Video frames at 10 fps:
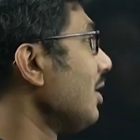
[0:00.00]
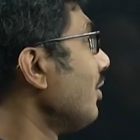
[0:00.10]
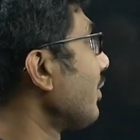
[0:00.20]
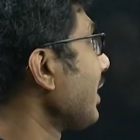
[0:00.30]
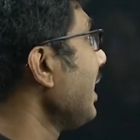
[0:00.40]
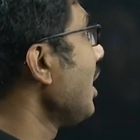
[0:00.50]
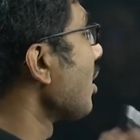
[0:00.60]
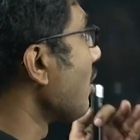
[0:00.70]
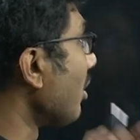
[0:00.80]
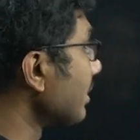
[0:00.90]
Okay,
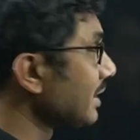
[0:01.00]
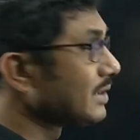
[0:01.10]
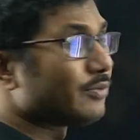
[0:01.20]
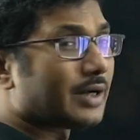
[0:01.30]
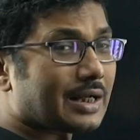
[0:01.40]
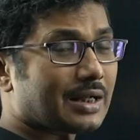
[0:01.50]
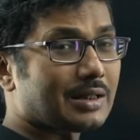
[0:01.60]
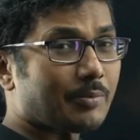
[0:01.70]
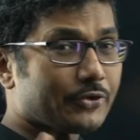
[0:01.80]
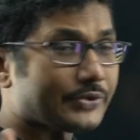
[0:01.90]
causes, what are
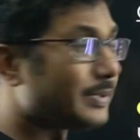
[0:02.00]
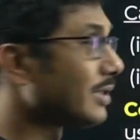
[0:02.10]
the possible